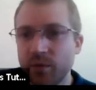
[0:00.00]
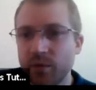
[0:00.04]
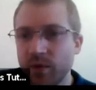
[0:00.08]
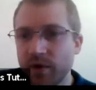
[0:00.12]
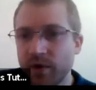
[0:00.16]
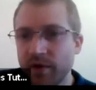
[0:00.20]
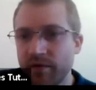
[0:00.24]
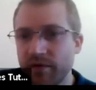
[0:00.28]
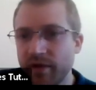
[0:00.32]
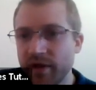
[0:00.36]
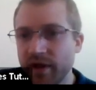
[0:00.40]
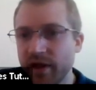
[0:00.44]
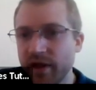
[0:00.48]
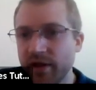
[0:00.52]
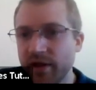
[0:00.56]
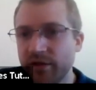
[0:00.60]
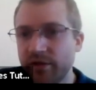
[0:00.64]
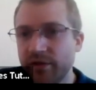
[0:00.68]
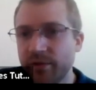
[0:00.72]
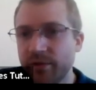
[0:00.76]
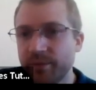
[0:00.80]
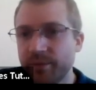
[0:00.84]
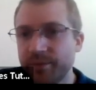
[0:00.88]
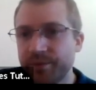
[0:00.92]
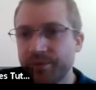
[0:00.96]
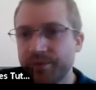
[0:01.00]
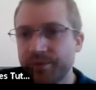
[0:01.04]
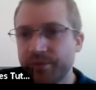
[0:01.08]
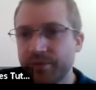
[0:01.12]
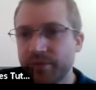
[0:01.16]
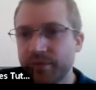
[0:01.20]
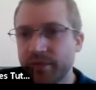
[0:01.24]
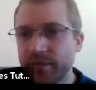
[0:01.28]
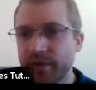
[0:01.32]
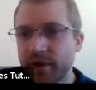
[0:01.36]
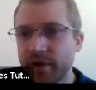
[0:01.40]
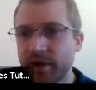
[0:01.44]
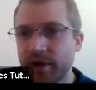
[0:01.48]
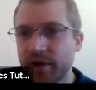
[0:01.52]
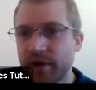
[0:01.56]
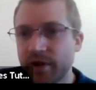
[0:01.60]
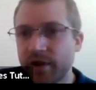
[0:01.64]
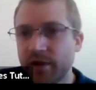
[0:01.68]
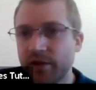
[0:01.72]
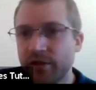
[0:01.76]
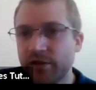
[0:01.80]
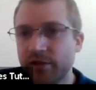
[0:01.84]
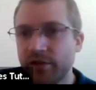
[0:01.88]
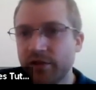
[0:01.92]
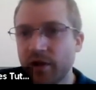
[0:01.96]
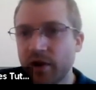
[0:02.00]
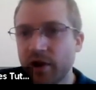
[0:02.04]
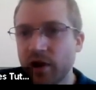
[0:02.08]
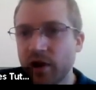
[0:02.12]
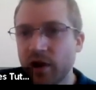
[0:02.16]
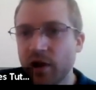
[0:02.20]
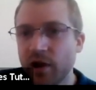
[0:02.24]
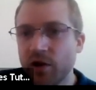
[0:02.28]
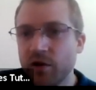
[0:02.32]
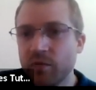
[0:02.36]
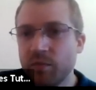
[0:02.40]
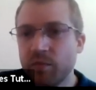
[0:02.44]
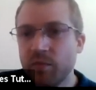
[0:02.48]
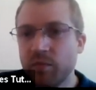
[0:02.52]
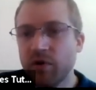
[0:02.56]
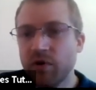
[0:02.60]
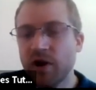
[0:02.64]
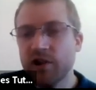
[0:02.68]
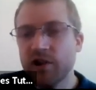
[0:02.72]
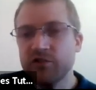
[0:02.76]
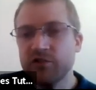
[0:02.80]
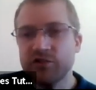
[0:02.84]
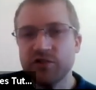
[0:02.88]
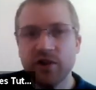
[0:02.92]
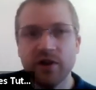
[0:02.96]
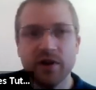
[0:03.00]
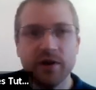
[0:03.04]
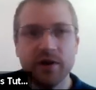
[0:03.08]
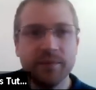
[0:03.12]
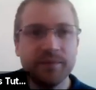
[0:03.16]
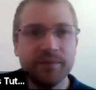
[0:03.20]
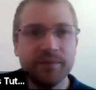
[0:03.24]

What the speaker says: with these. So low pressure,